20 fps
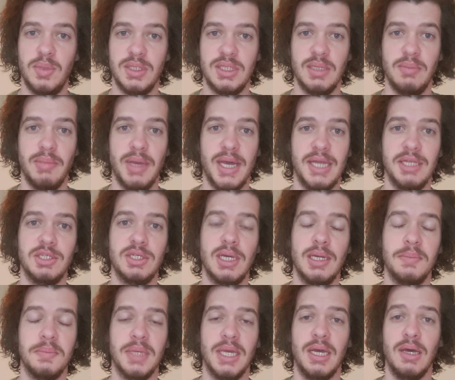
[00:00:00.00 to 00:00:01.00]
it's in bad
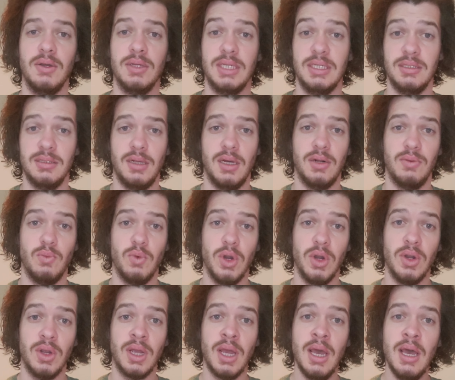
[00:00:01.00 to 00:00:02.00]
shape now, it needs a lot of
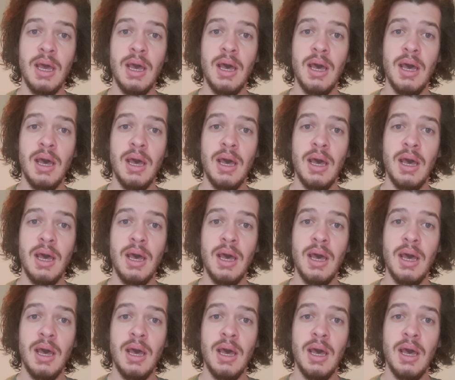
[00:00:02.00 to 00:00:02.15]
work,